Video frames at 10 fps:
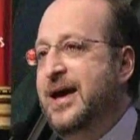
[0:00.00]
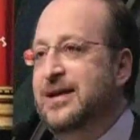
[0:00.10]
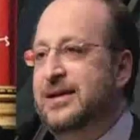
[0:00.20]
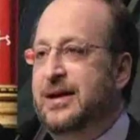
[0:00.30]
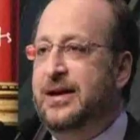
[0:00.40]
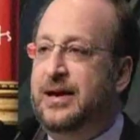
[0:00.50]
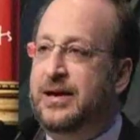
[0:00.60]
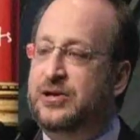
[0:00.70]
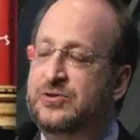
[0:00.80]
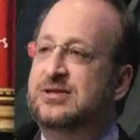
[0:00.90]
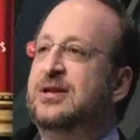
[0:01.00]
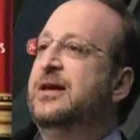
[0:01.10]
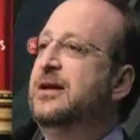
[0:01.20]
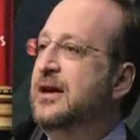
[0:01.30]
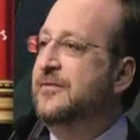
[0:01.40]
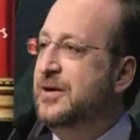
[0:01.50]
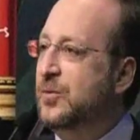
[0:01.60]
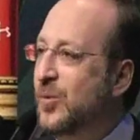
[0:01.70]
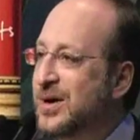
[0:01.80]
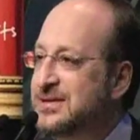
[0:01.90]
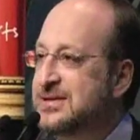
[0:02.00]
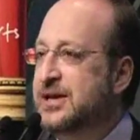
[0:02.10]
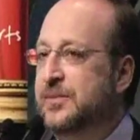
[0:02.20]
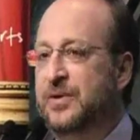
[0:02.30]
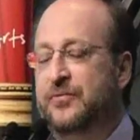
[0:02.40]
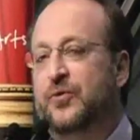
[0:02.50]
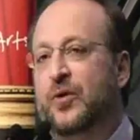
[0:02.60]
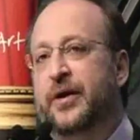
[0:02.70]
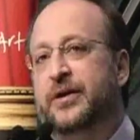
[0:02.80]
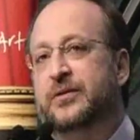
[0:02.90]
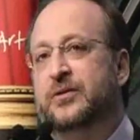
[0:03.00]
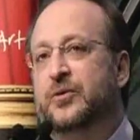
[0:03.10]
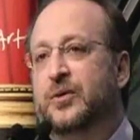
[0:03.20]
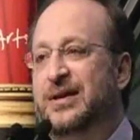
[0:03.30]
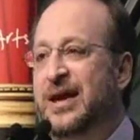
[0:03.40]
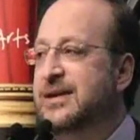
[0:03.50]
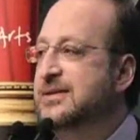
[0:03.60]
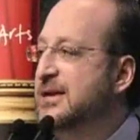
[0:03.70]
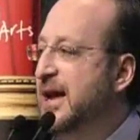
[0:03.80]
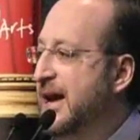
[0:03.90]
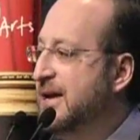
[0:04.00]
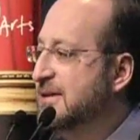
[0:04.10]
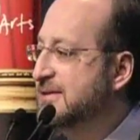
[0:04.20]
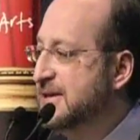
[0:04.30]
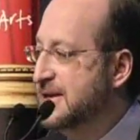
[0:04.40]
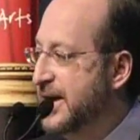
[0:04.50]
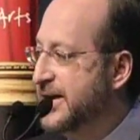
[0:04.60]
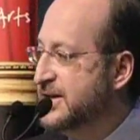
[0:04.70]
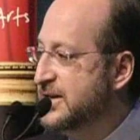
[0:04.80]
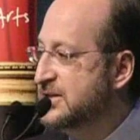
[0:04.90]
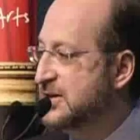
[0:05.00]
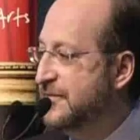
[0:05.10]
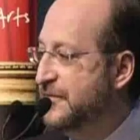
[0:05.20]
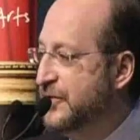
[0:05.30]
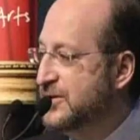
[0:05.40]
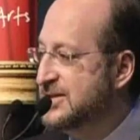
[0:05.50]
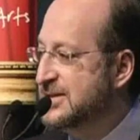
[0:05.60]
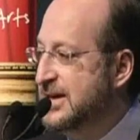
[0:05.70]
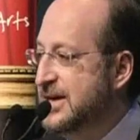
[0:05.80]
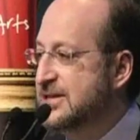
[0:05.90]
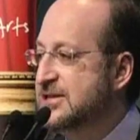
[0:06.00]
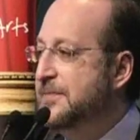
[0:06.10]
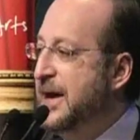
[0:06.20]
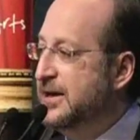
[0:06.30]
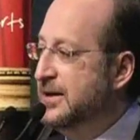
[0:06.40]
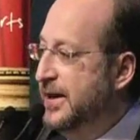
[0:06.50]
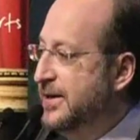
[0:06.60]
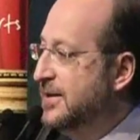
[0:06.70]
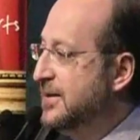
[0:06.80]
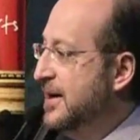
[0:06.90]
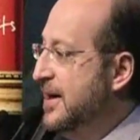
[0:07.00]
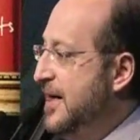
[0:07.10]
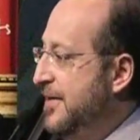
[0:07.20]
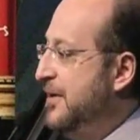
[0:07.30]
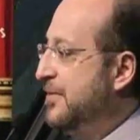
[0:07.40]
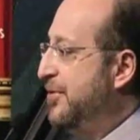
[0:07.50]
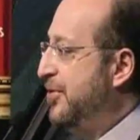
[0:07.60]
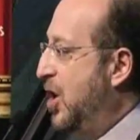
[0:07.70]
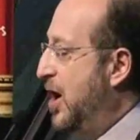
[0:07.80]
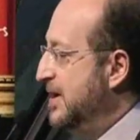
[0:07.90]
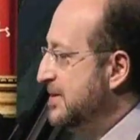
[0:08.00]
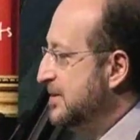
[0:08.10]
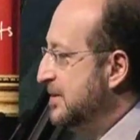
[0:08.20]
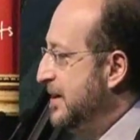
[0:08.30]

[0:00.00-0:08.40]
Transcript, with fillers: And interestingly enough, it was Sigmund Freud who, in the 1880s and 90s, first speculated that thought